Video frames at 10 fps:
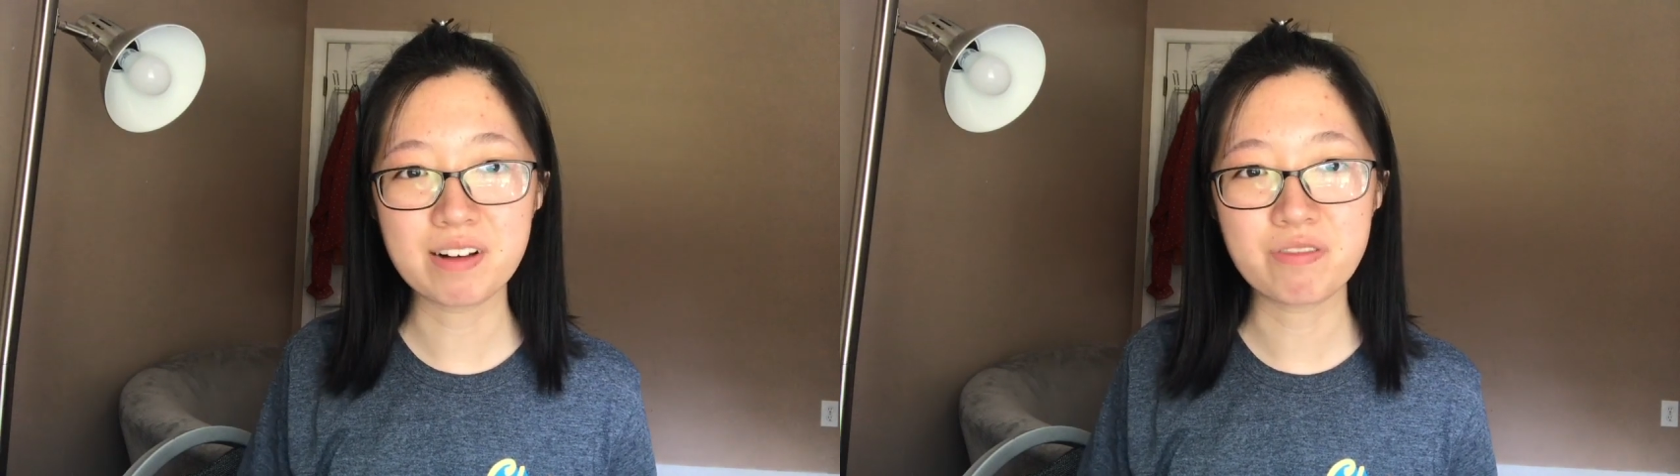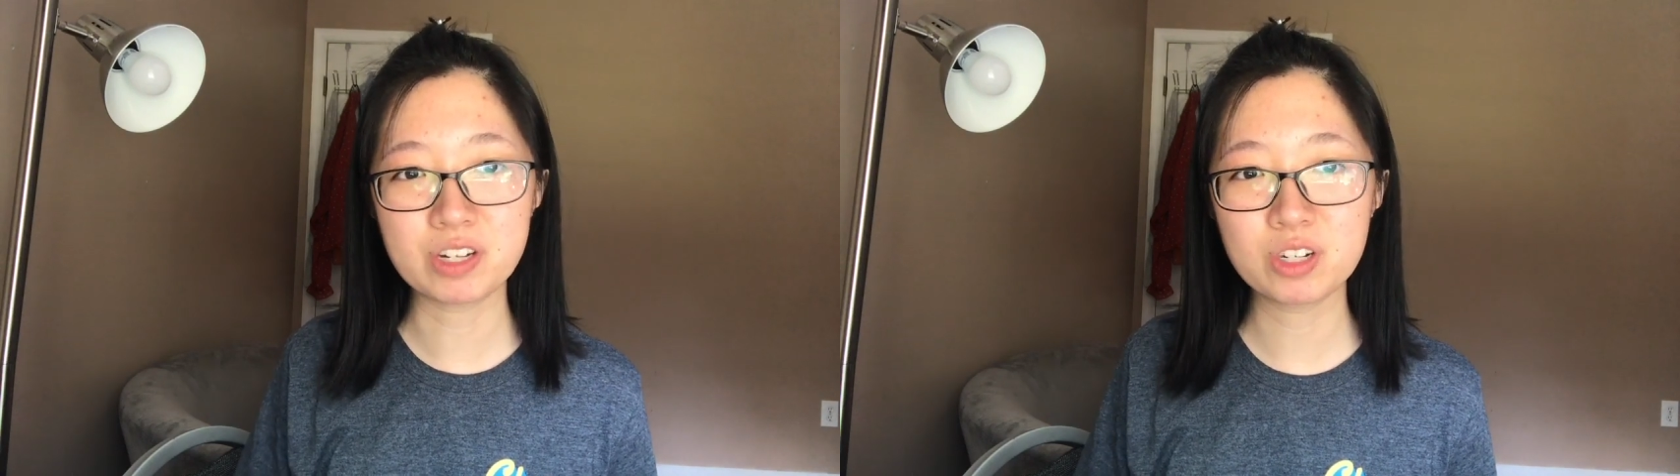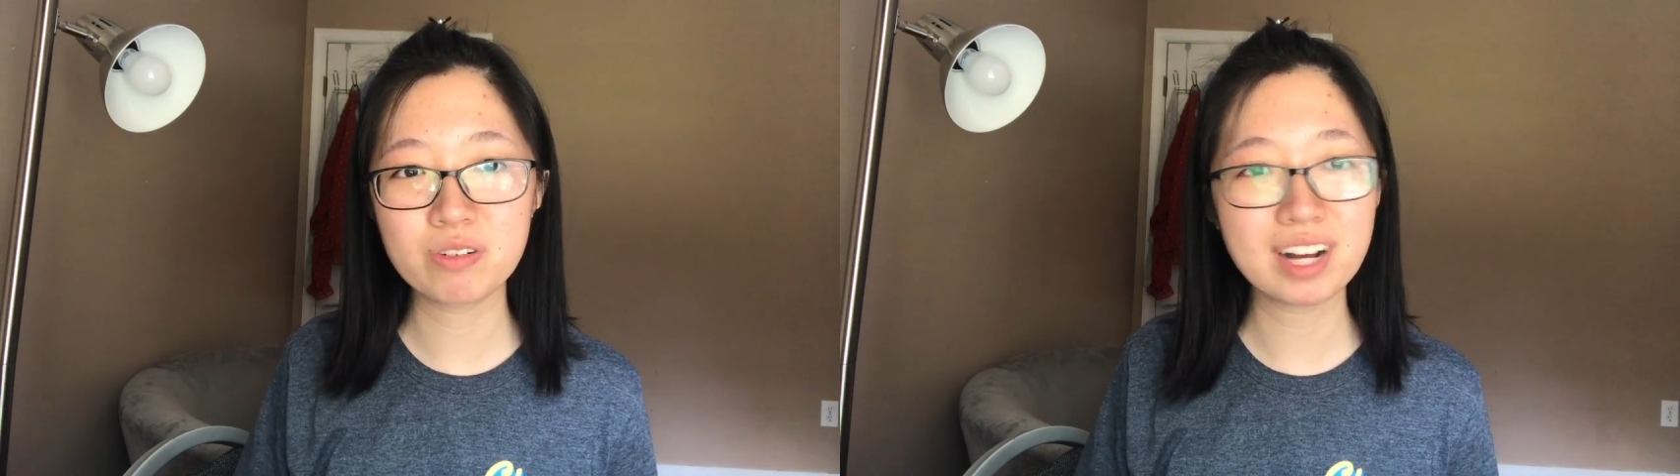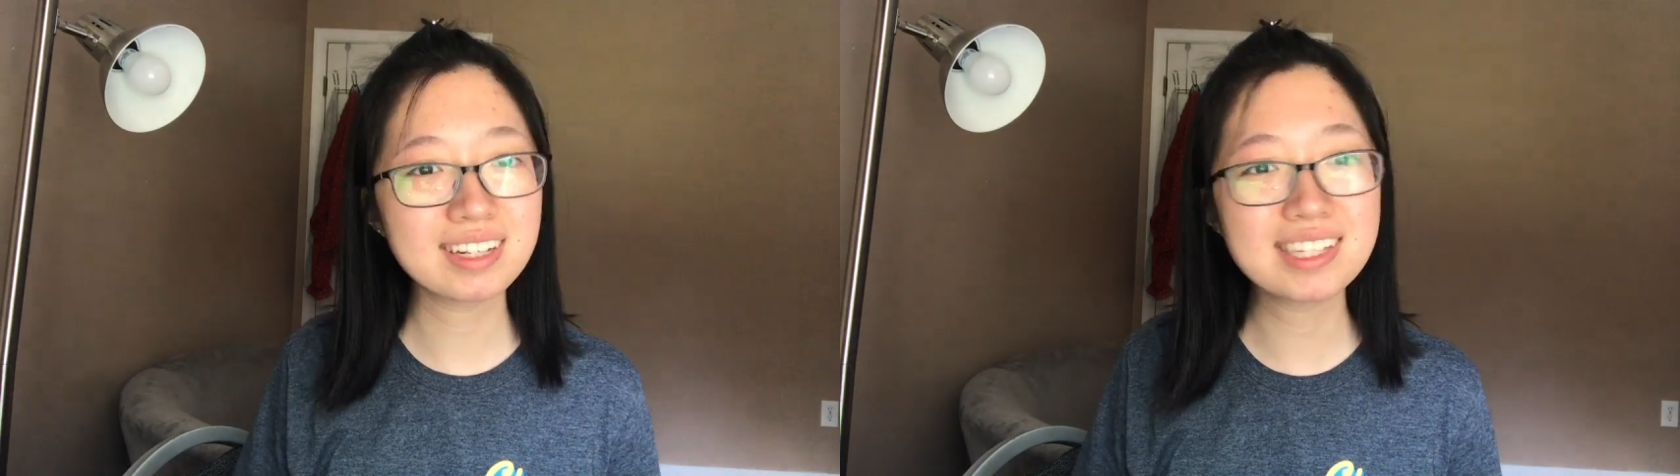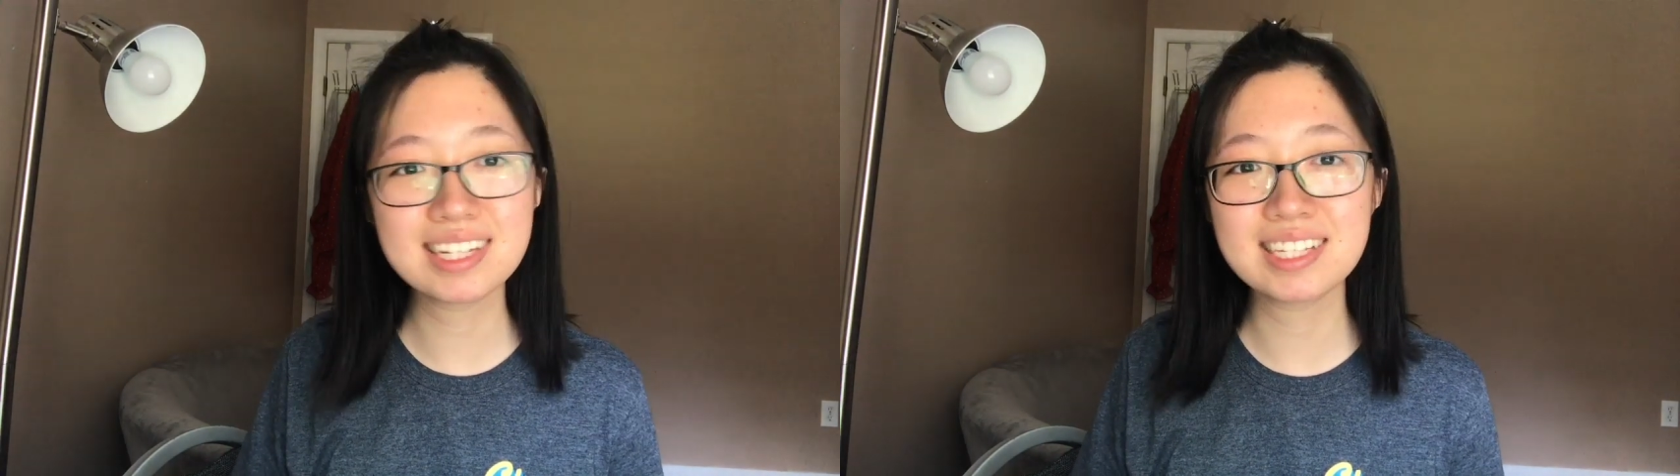official
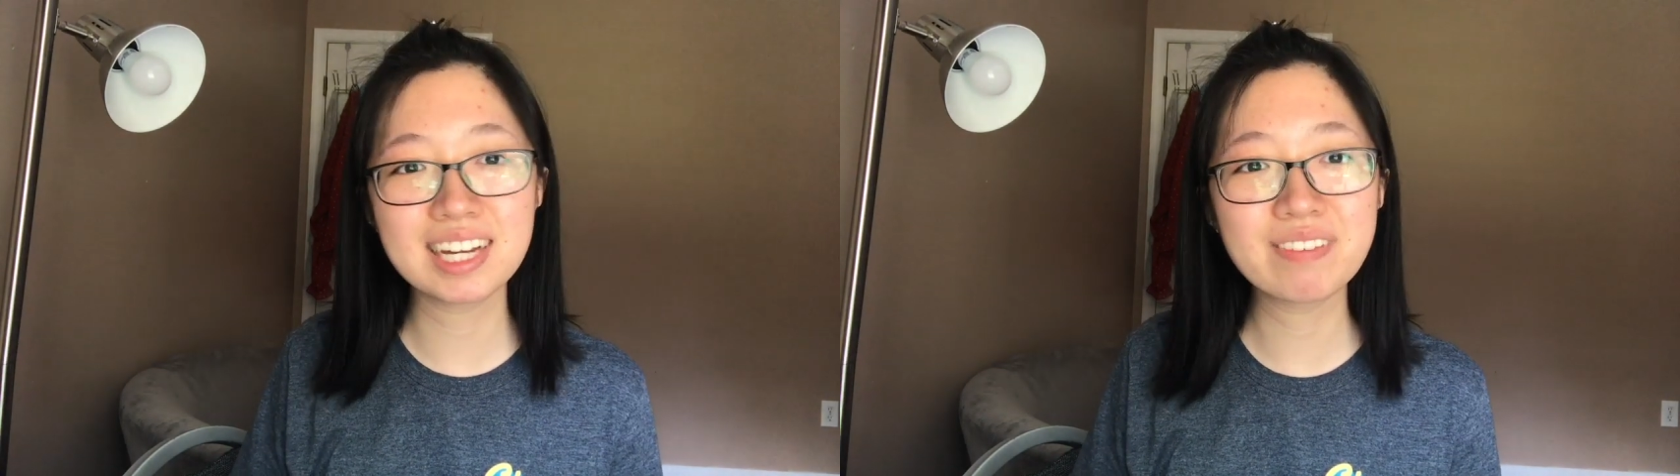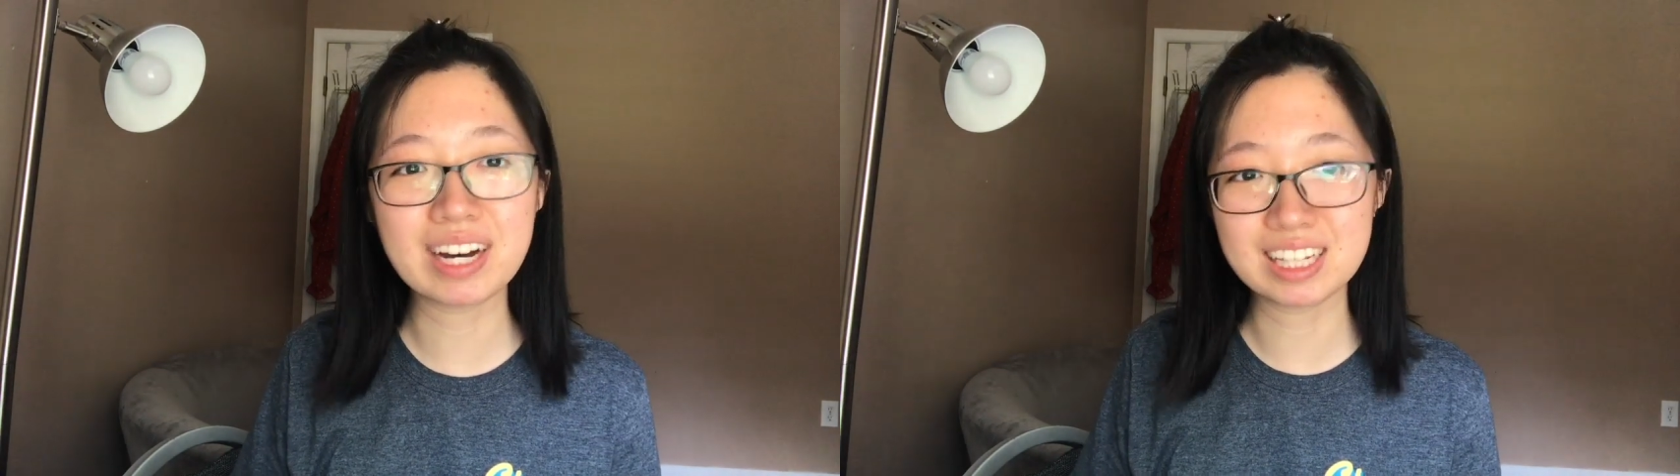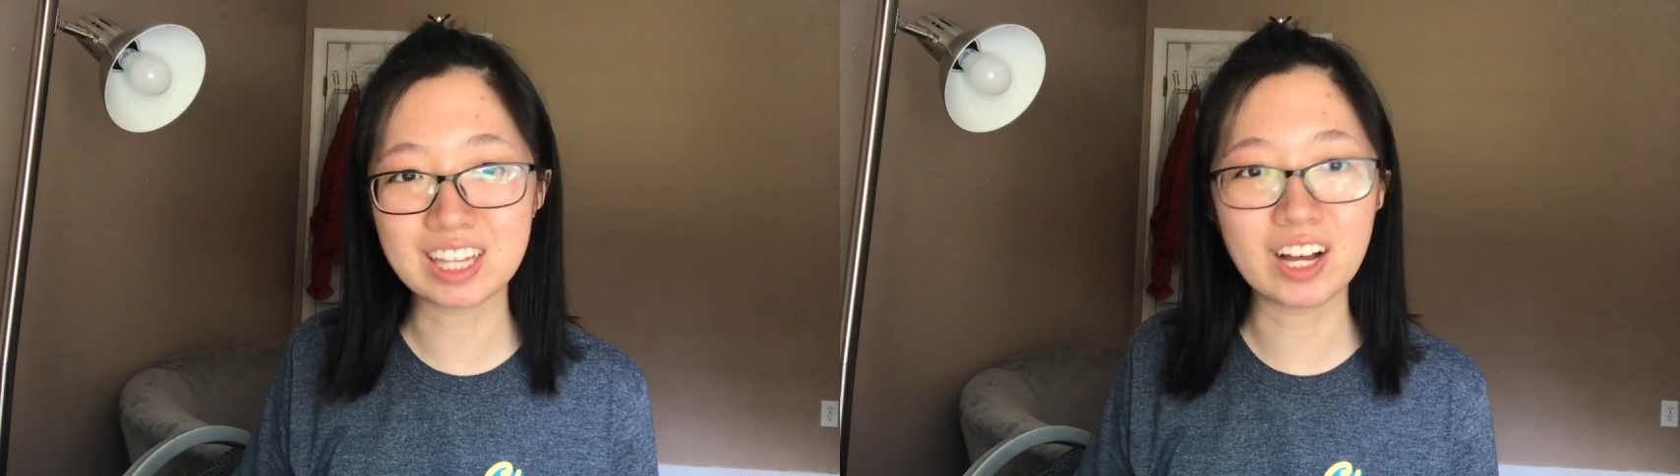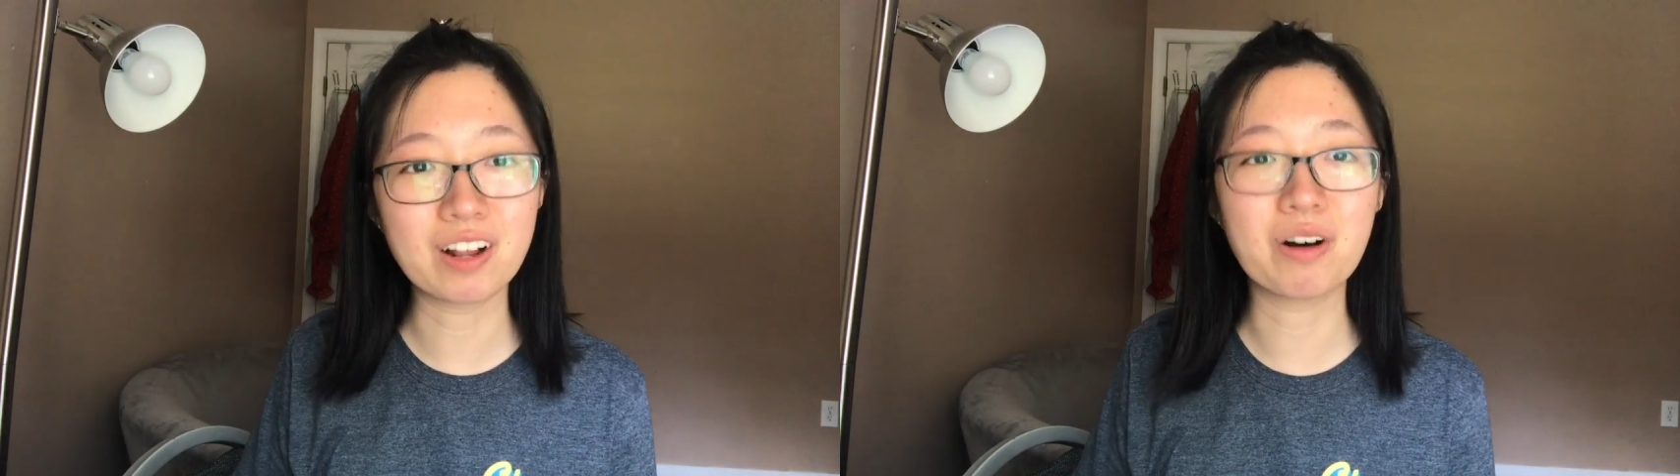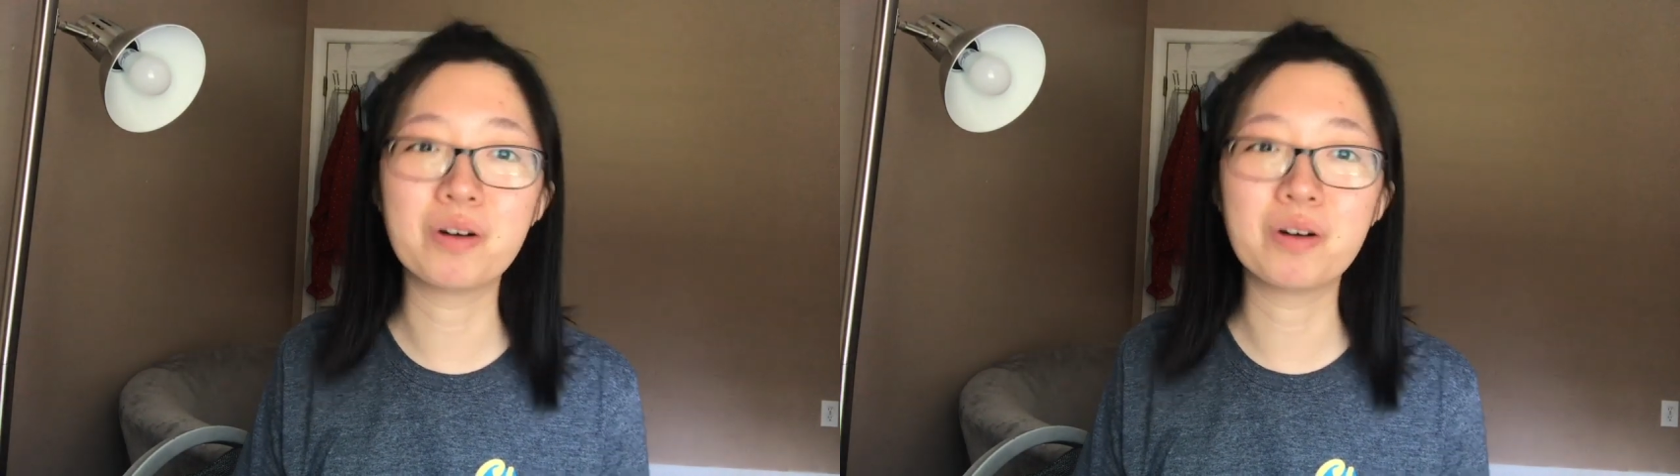practice exam, I thought,